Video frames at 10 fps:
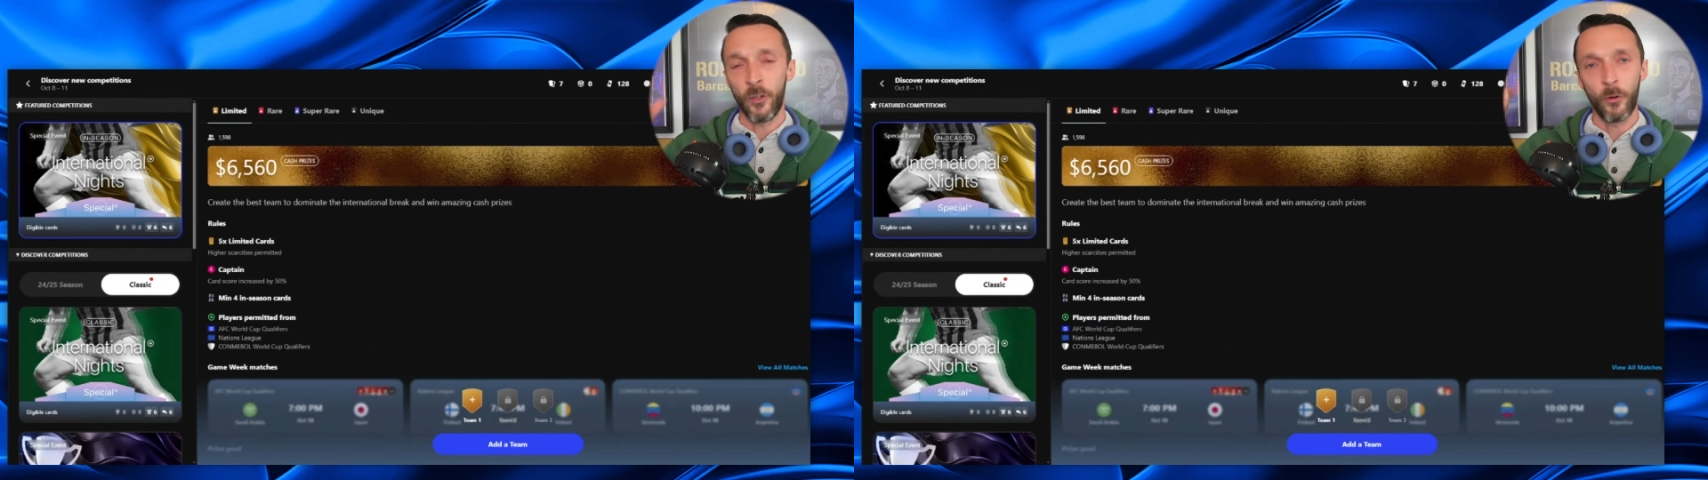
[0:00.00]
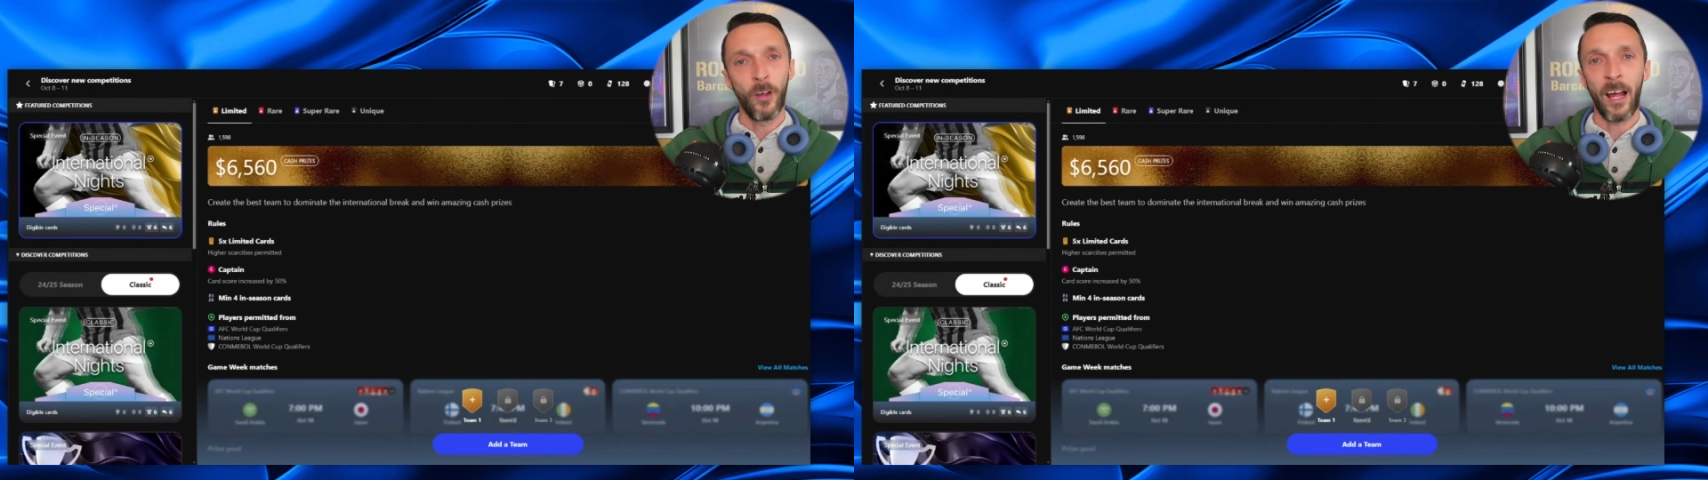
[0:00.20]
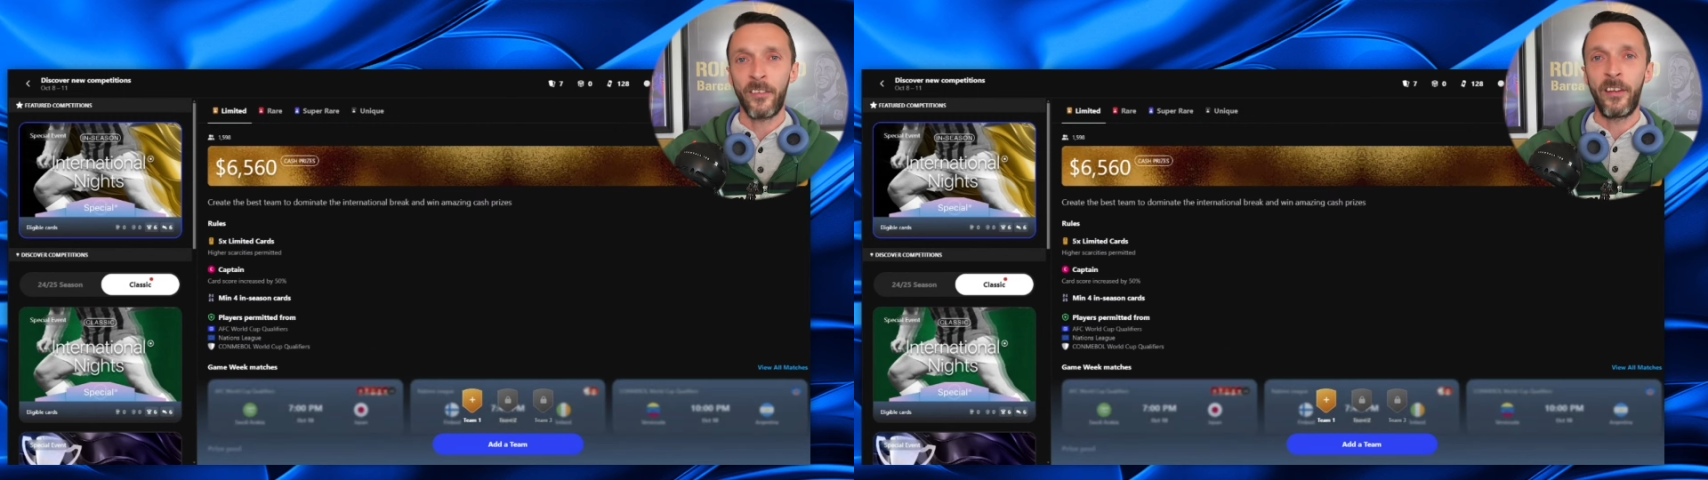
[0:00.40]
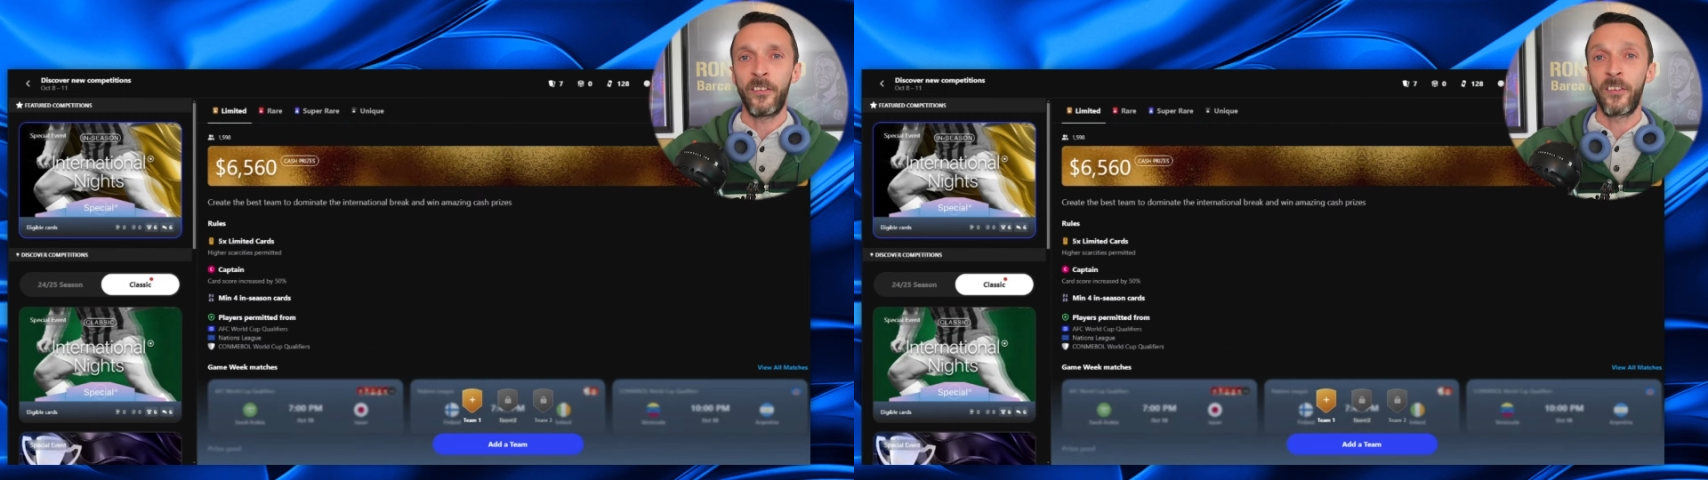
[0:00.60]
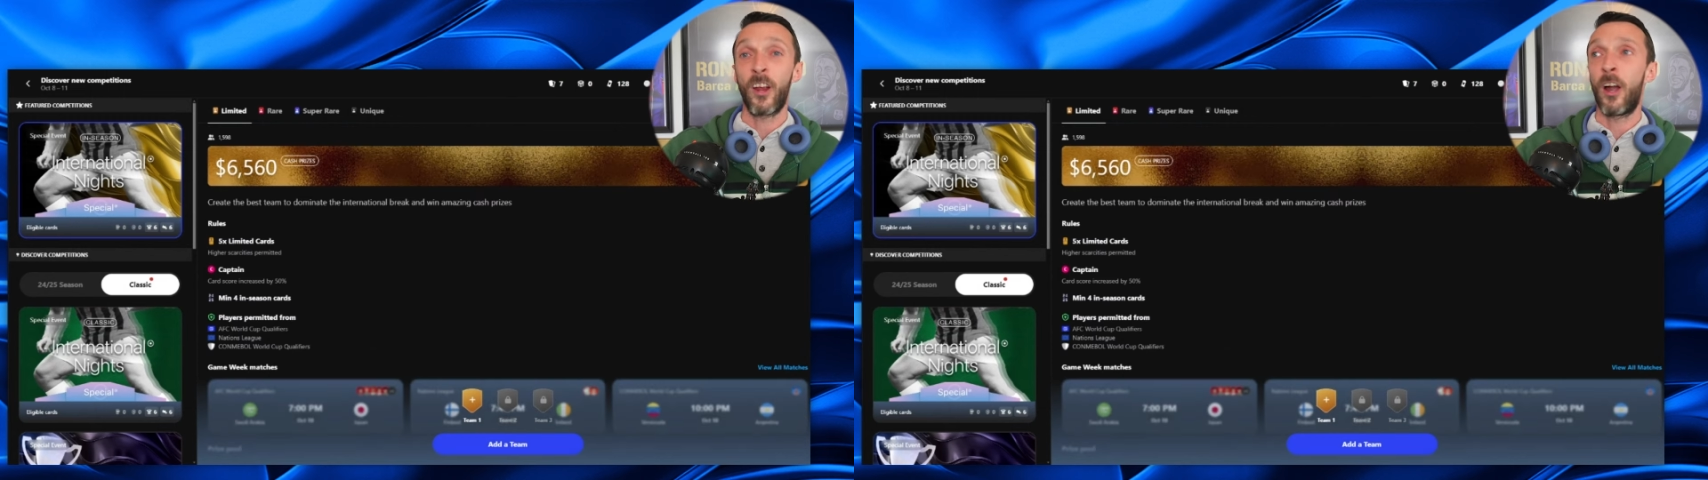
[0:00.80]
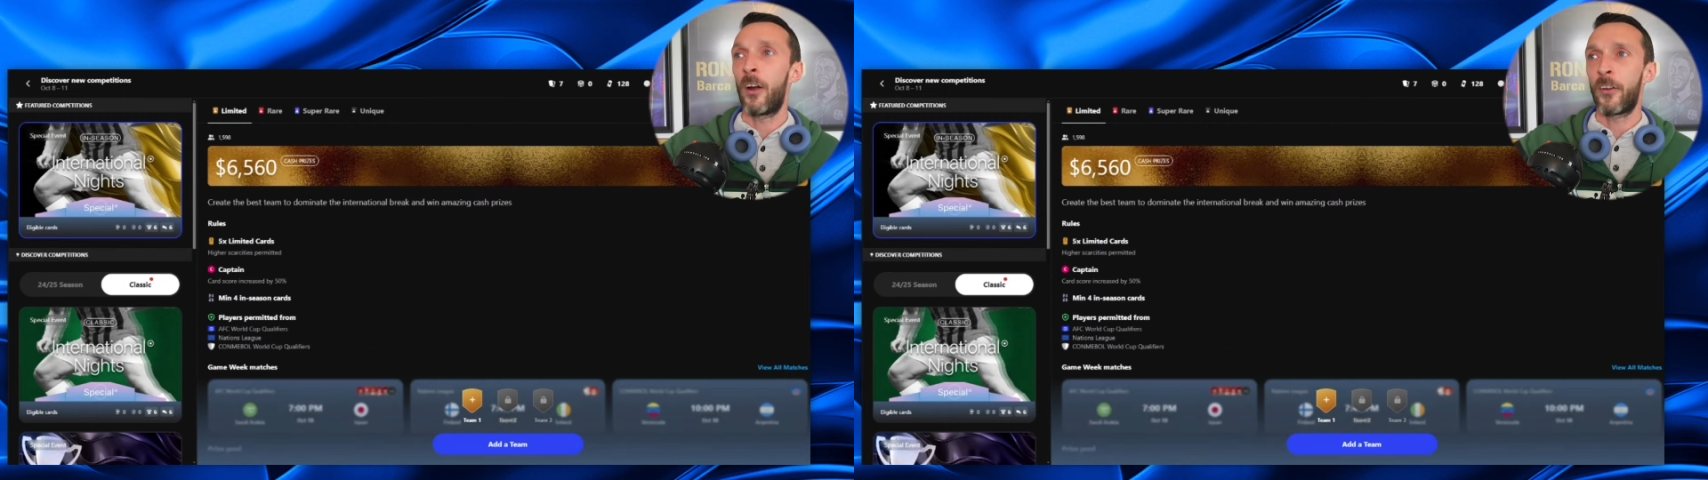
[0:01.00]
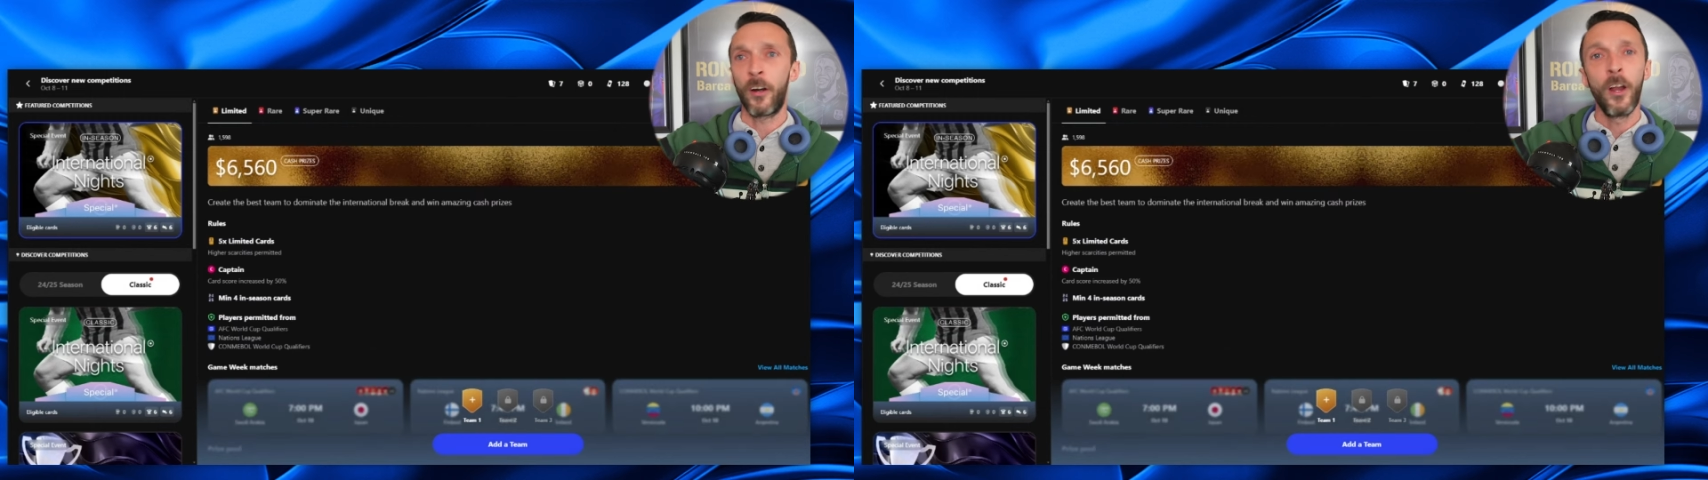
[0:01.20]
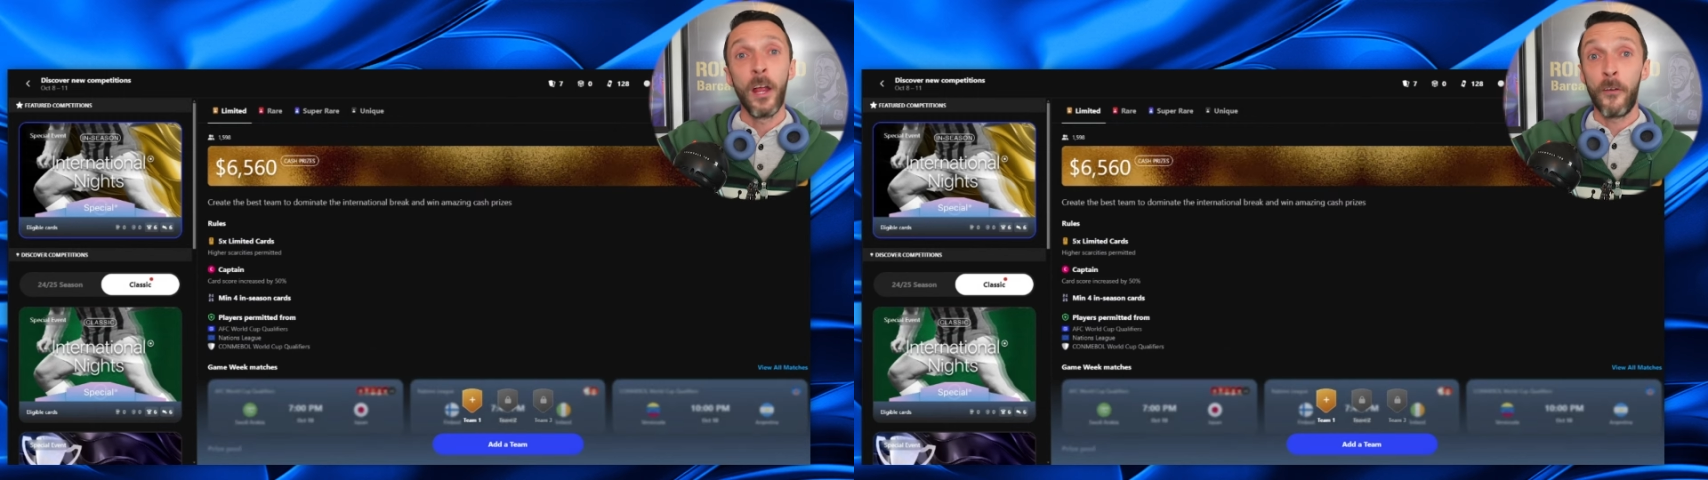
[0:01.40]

last season's card, or